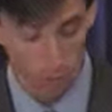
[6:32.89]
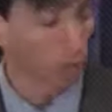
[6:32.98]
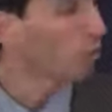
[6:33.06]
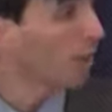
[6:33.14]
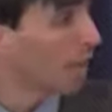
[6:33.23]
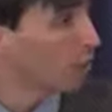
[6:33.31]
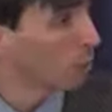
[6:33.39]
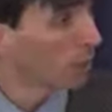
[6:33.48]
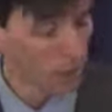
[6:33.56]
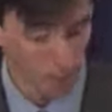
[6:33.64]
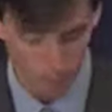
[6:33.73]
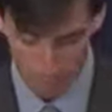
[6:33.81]
Just last
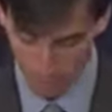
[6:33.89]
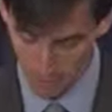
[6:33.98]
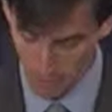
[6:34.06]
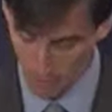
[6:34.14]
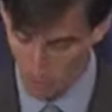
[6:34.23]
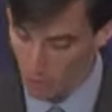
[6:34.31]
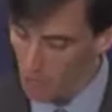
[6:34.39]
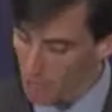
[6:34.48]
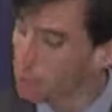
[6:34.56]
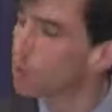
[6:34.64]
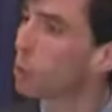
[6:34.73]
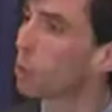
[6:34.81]
week, we
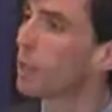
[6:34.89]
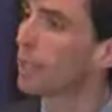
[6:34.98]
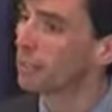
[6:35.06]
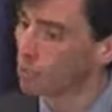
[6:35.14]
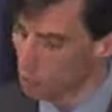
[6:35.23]
launched the Green